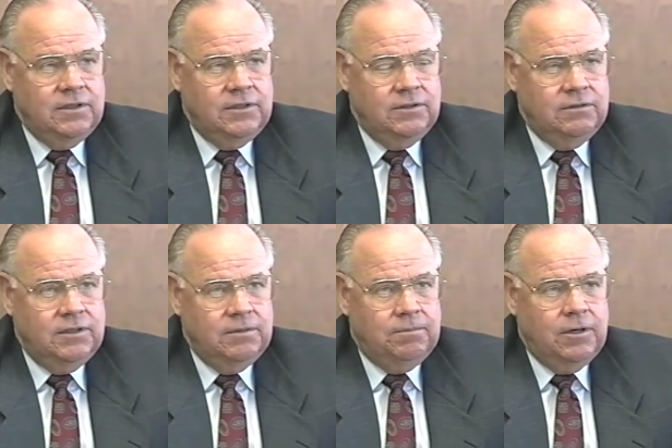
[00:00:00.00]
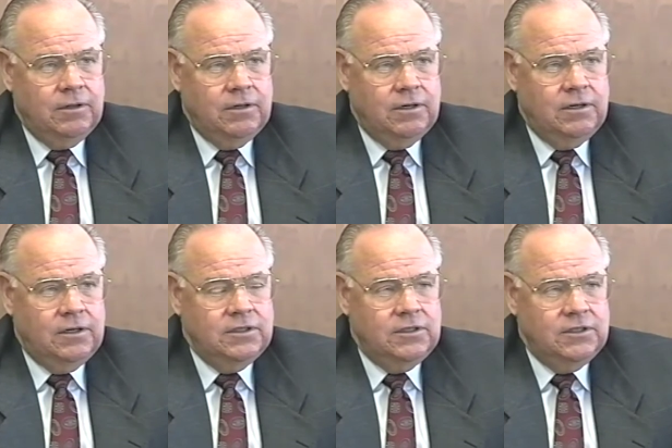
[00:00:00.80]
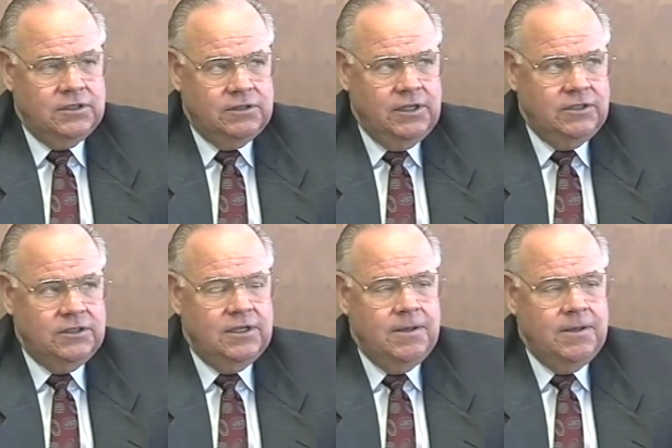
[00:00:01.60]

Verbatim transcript: to uh, park their cars on streets